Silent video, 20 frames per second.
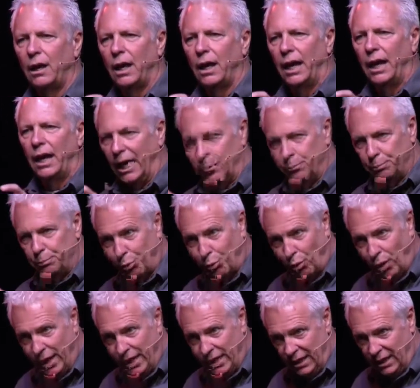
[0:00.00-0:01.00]
and
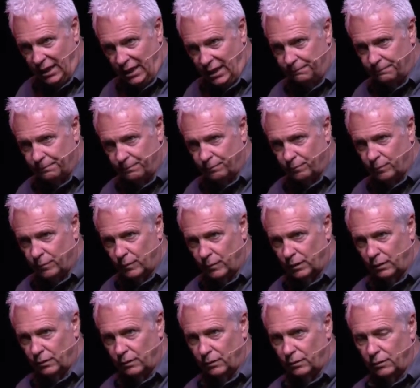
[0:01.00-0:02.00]
praying.
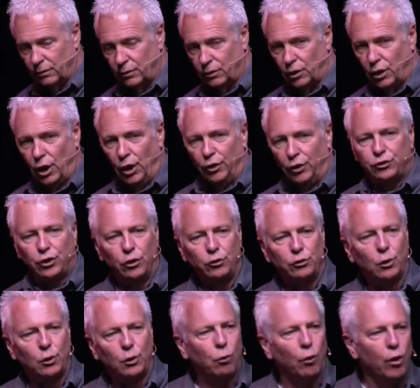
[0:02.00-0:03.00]
So
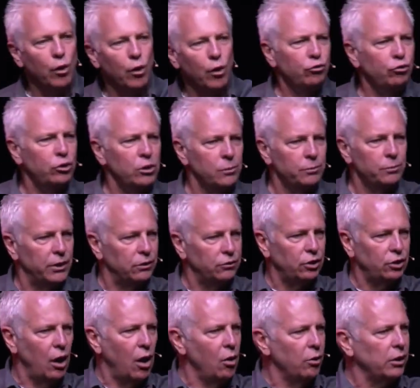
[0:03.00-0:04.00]
the worship they're
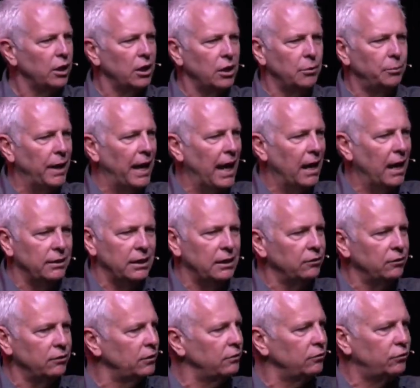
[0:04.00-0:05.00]
talking about
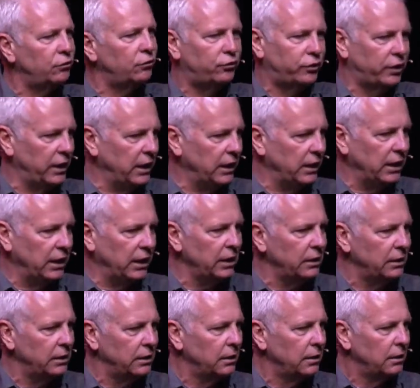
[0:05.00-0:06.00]
isn't
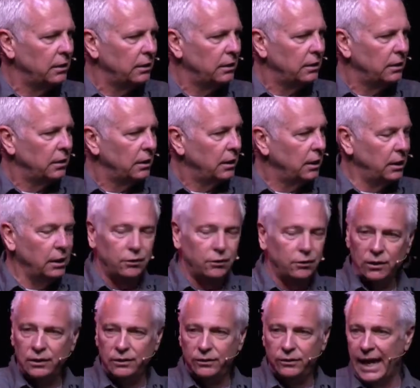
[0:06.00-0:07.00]
singing, it
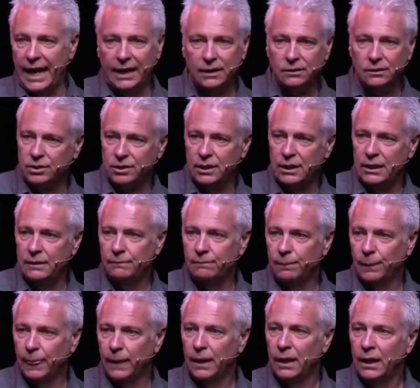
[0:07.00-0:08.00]
isn't dancing,
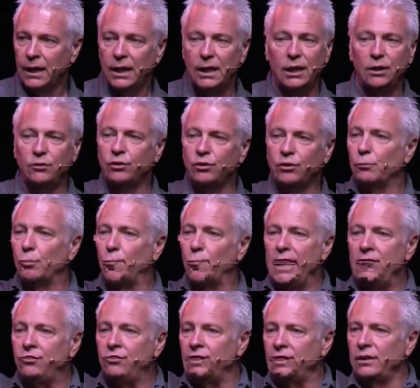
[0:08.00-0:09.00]
it isn't
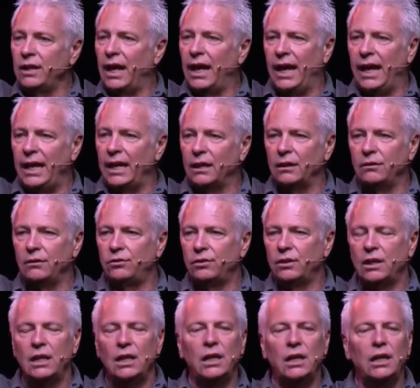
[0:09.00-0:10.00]
raising the hands,
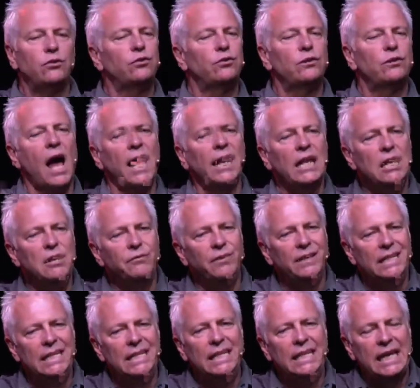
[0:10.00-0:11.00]
it's not
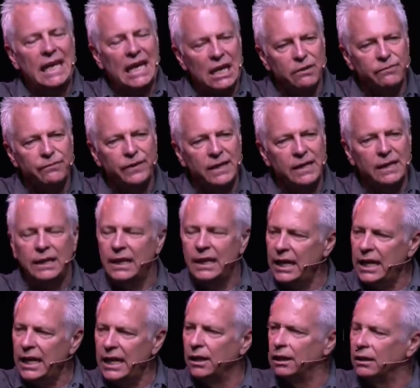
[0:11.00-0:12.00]
even giving
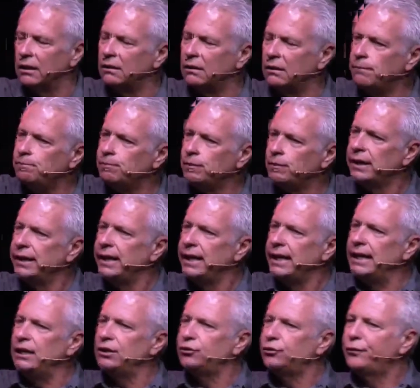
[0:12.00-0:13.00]
here,
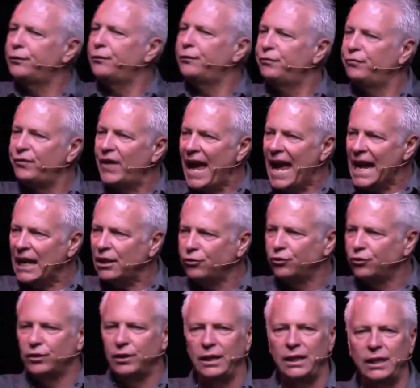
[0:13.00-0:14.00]
it's
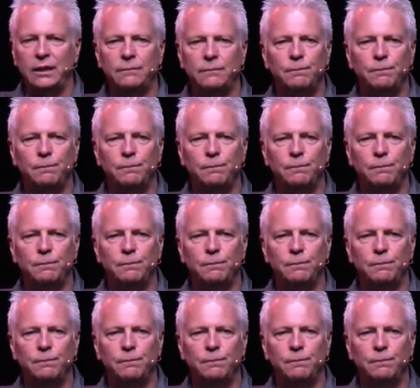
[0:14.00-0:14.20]
fasting